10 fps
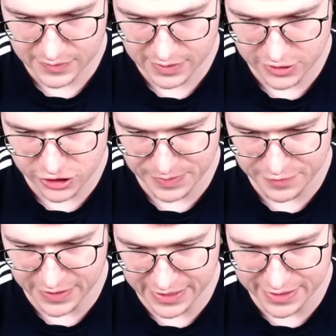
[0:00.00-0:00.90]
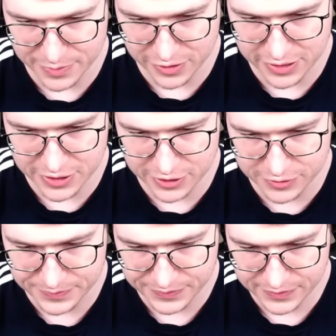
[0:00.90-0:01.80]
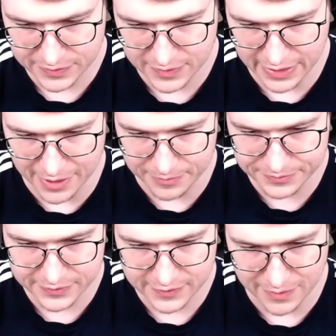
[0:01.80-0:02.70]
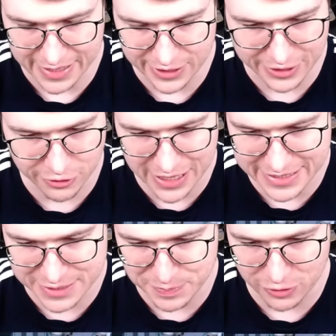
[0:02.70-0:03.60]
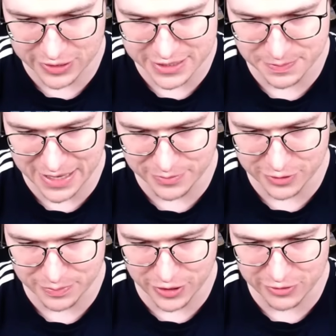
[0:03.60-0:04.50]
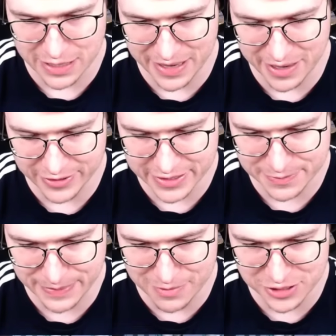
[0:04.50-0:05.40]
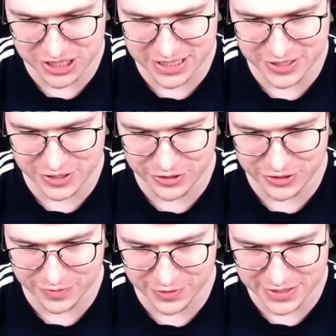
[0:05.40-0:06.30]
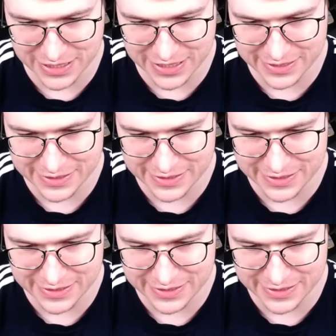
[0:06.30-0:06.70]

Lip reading: Should be fine, the bowler though. Yeah. Man, like look at this bowler spam, bro. Bowler, Baby Dang spam, it's just like so annoying for this guy.